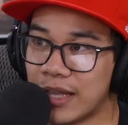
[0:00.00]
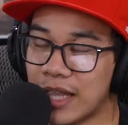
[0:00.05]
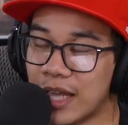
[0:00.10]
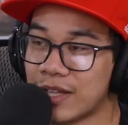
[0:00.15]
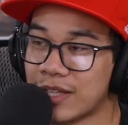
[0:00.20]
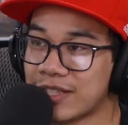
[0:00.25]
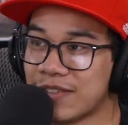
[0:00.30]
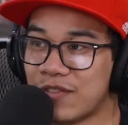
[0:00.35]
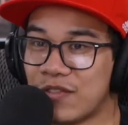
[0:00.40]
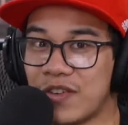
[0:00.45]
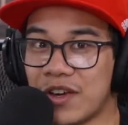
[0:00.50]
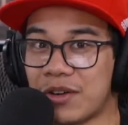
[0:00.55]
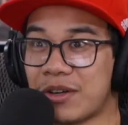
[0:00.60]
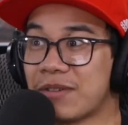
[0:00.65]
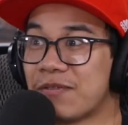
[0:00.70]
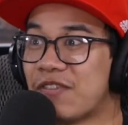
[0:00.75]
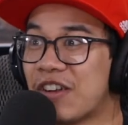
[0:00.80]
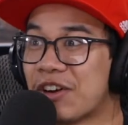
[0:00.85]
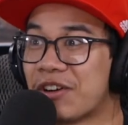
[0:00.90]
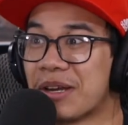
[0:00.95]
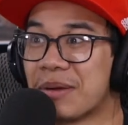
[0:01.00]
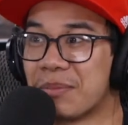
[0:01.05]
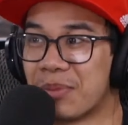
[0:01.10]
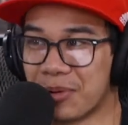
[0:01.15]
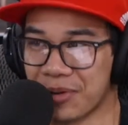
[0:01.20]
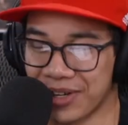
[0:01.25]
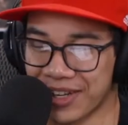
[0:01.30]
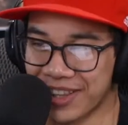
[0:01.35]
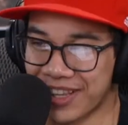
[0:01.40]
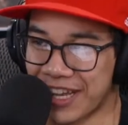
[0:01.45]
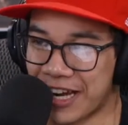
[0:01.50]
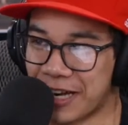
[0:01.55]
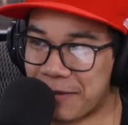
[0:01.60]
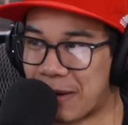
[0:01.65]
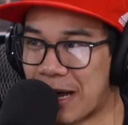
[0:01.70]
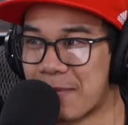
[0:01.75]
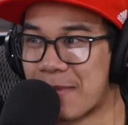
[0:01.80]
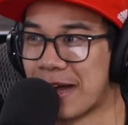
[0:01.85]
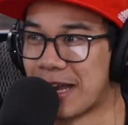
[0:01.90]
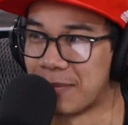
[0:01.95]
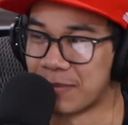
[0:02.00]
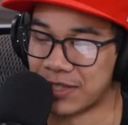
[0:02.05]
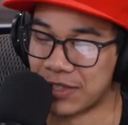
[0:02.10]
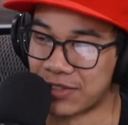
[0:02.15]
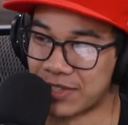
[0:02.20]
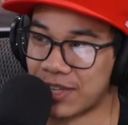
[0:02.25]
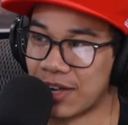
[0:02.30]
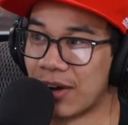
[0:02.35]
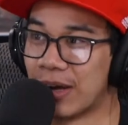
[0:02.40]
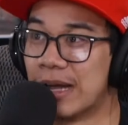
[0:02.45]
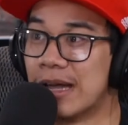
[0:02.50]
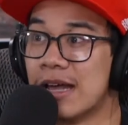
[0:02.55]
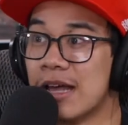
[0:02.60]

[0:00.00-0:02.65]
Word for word: That's a very, very important thing. My bad. I'm so sorry.